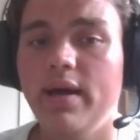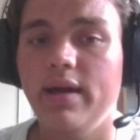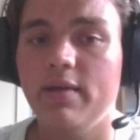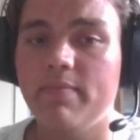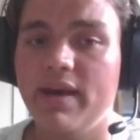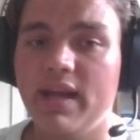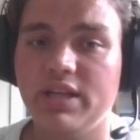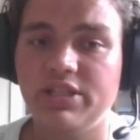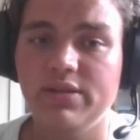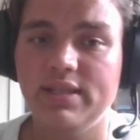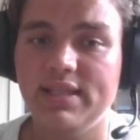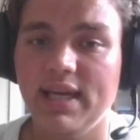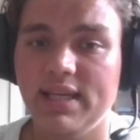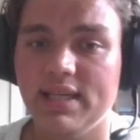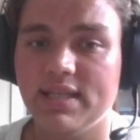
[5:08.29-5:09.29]
it might actually
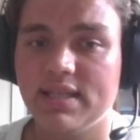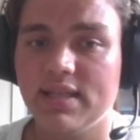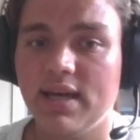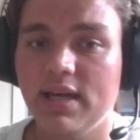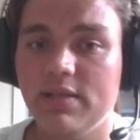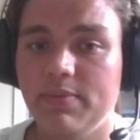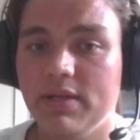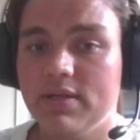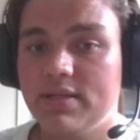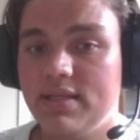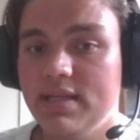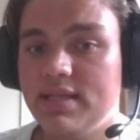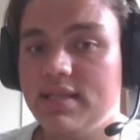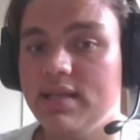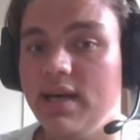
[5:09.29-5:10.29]
take this knight, because
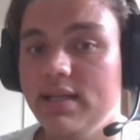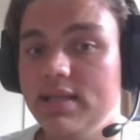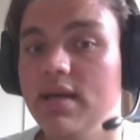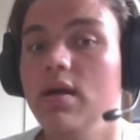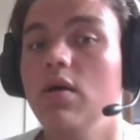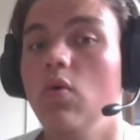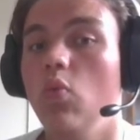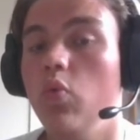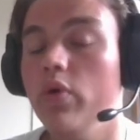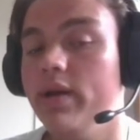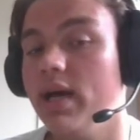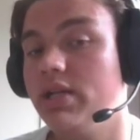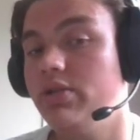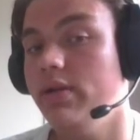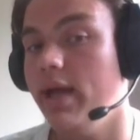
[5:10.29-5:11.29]
this knight would
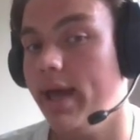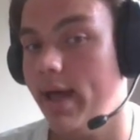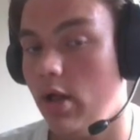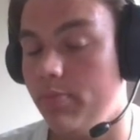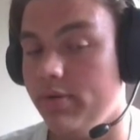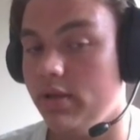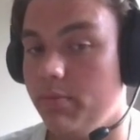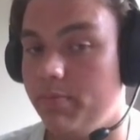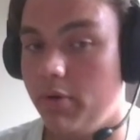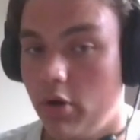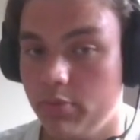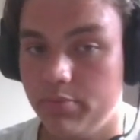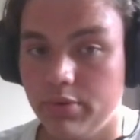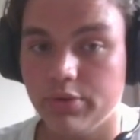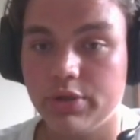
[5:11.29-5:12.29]
actually help in the
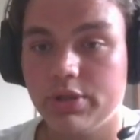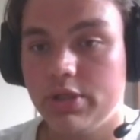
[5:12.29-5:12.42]
pawn push.